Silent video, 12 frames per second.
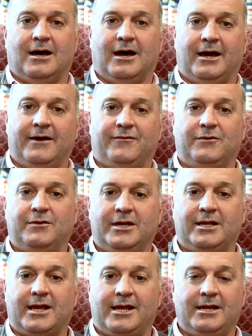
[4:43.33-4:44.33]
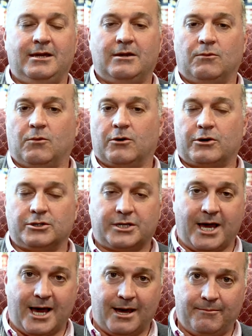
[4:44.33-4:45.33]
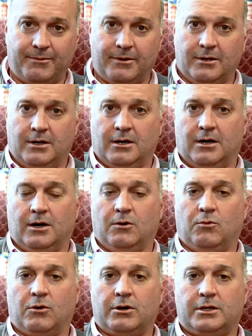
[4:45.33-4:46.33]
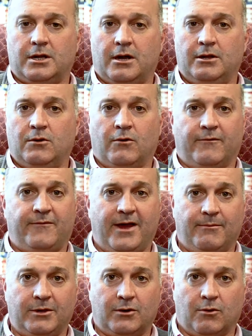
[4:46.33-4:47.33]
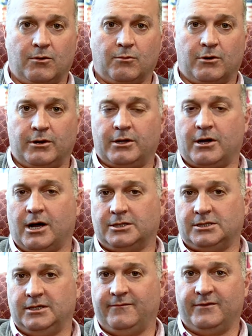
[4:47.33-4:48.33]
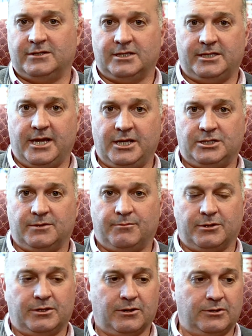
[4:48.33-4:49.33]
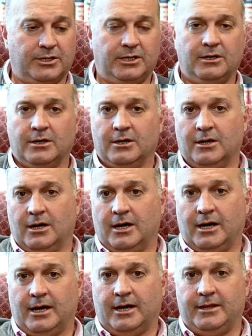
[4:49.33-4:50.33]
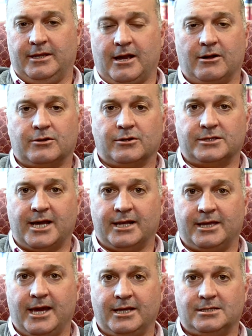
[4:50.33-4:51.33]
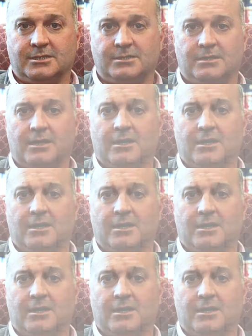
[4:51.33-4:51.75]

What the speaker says: If you need any workers' comp work done, or family court work, custody, visitation, paternity, the Article 10 cases,